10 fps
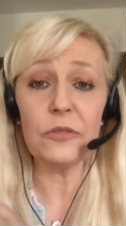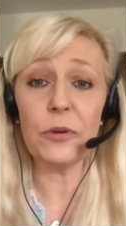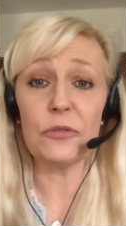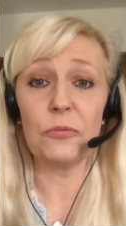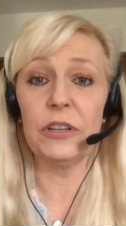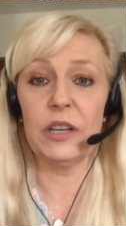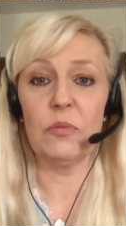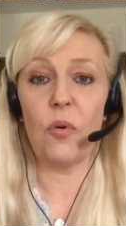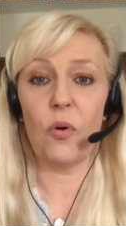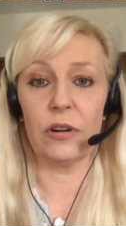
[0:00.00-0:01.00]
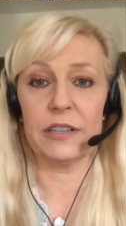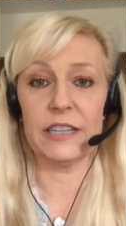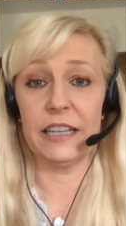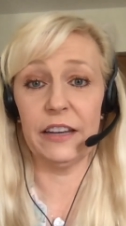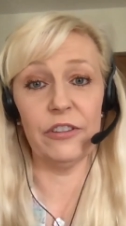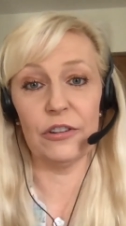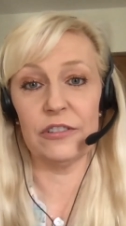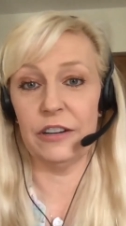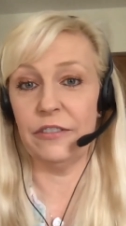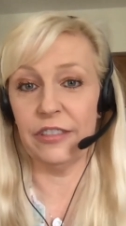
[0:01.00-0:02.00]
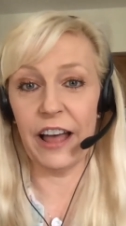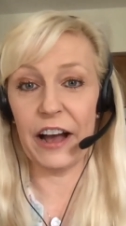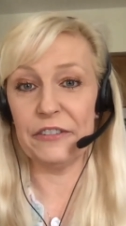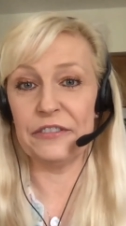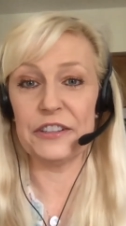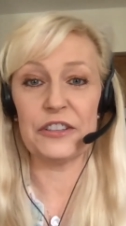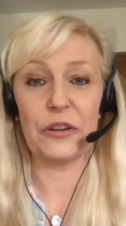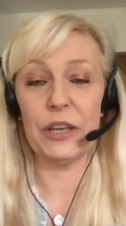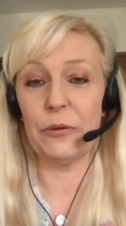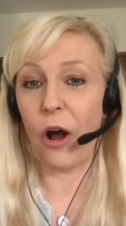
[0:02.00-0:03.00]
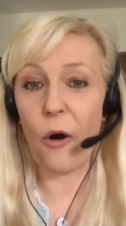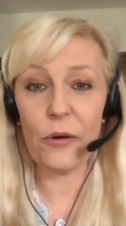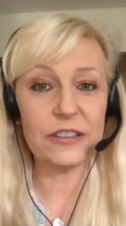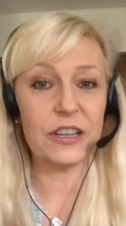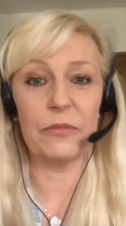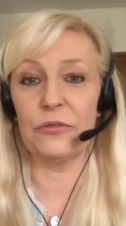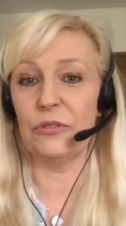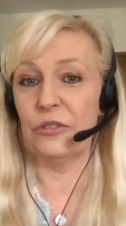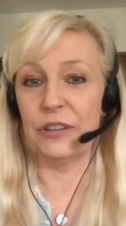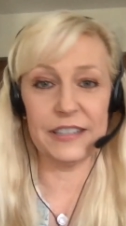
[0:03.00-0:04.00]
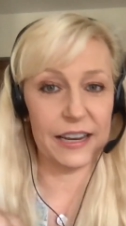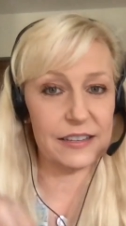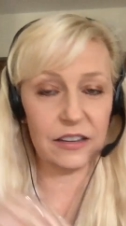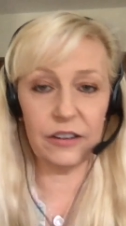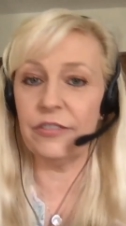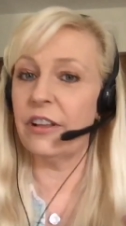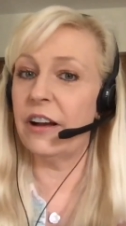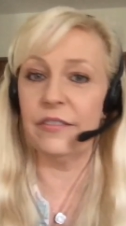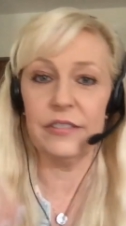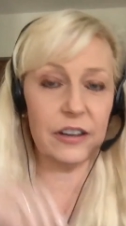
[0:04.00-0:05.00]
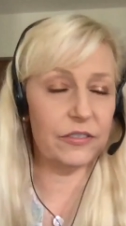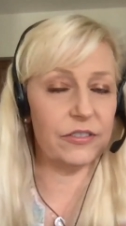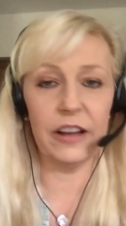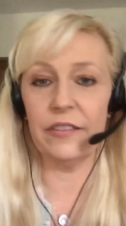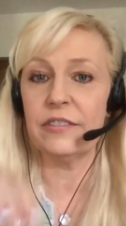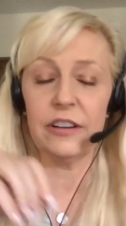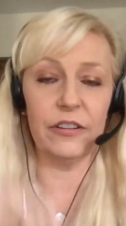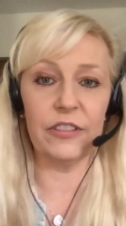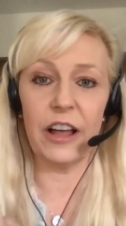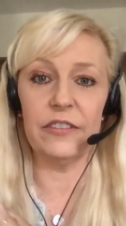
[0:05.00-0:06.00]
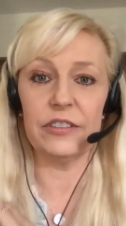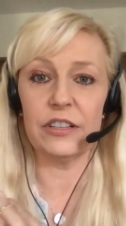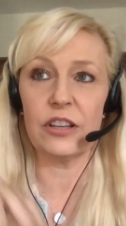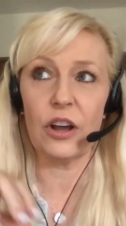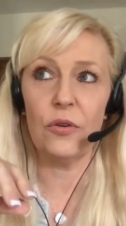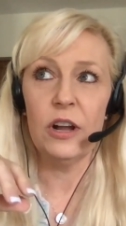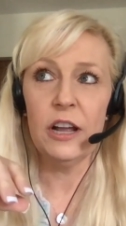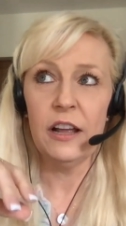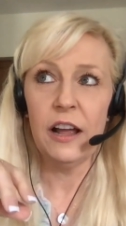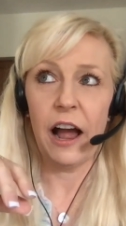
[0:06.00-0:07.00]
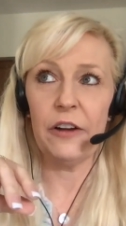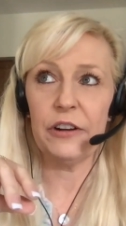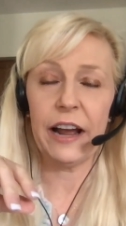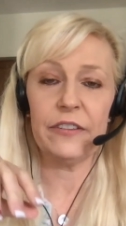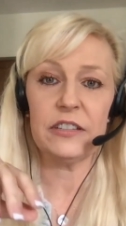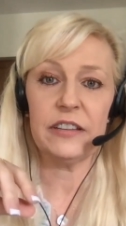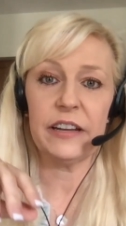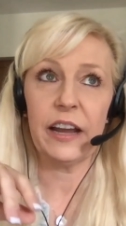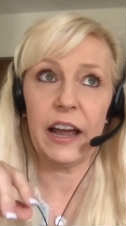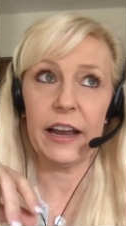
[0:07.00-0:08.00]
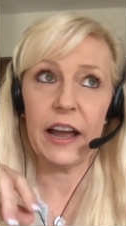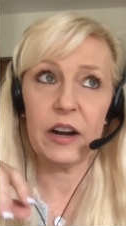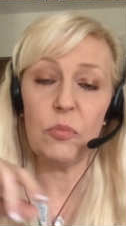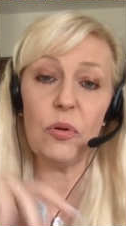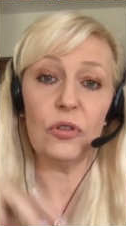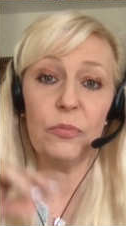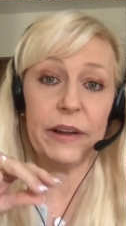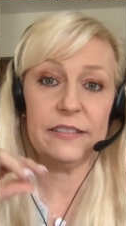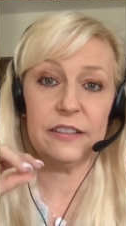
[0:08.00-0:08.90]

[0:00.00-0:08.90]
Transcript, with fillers: that's why it's really important to give yourself love. And so he would always come through and say, self-love, self-love, self-love. And so I would have to say, I kind of pulled